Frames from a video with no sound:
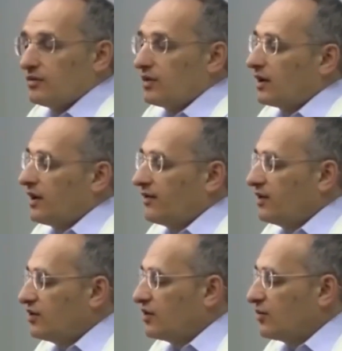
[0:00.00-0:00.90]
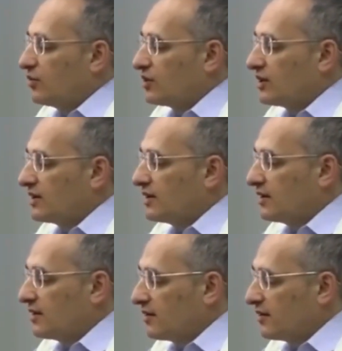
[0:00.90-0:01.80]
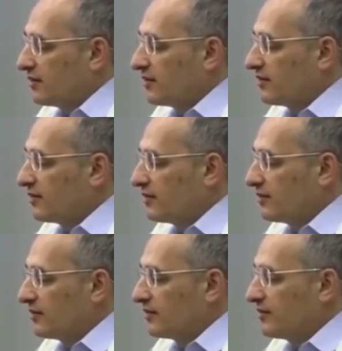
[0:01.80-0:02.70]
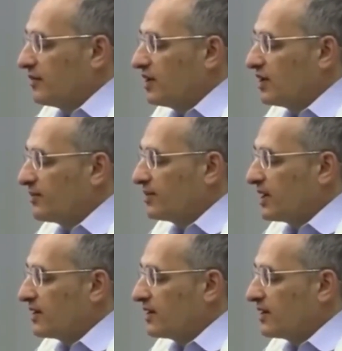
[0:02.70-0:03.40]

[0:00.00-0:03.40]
Well, then you can't do much. Just communicate with him less.